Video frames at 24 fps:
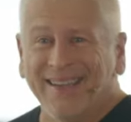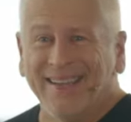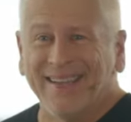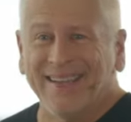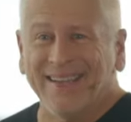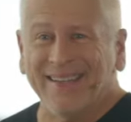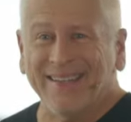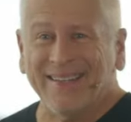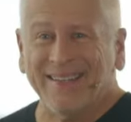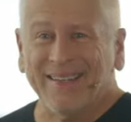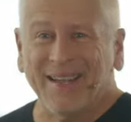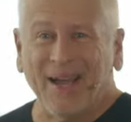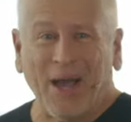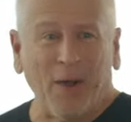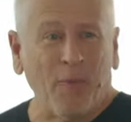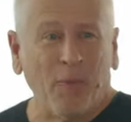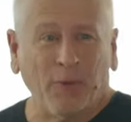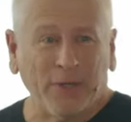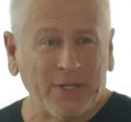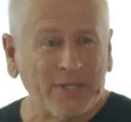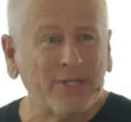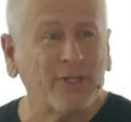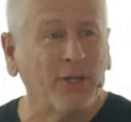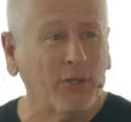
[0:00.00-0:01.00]
And I
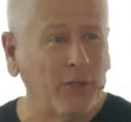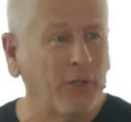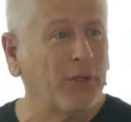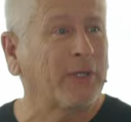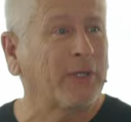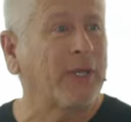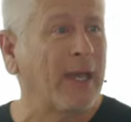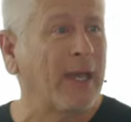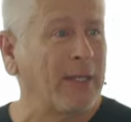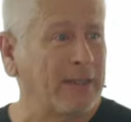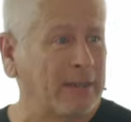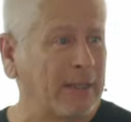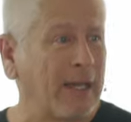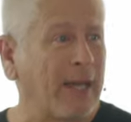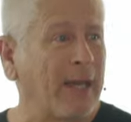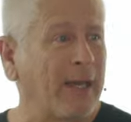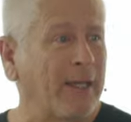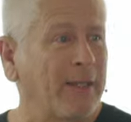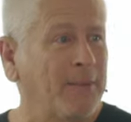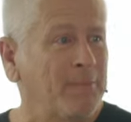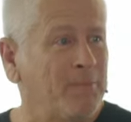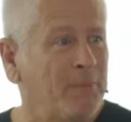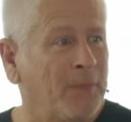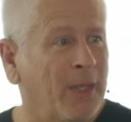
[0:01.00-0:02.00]
want us to look at
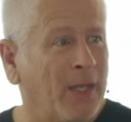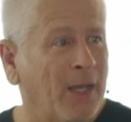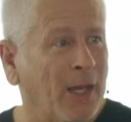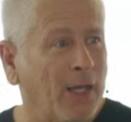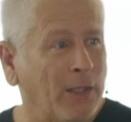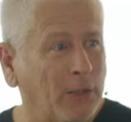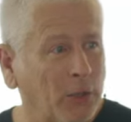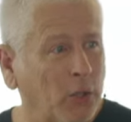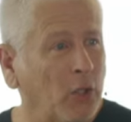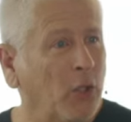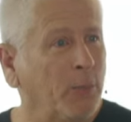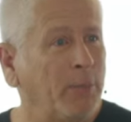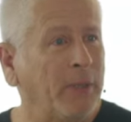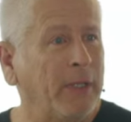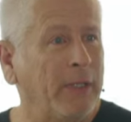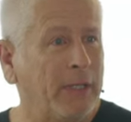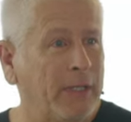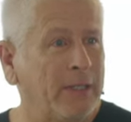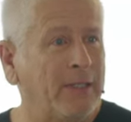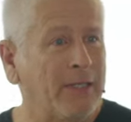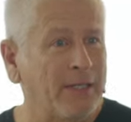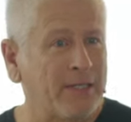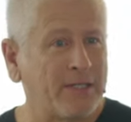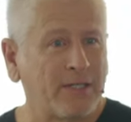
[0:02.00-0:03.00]
that a little bit
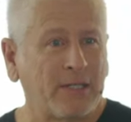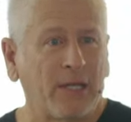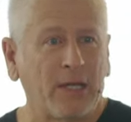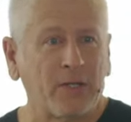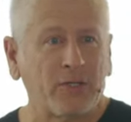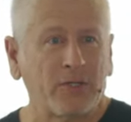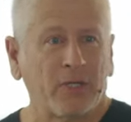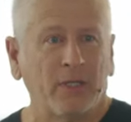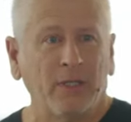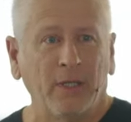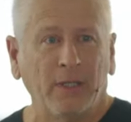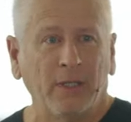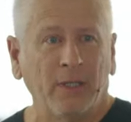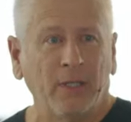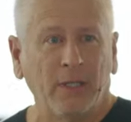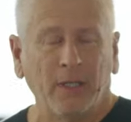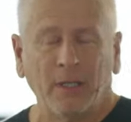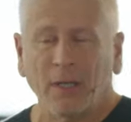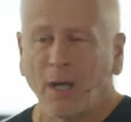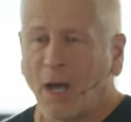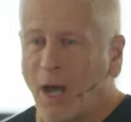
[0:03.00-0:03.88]
in this session, and then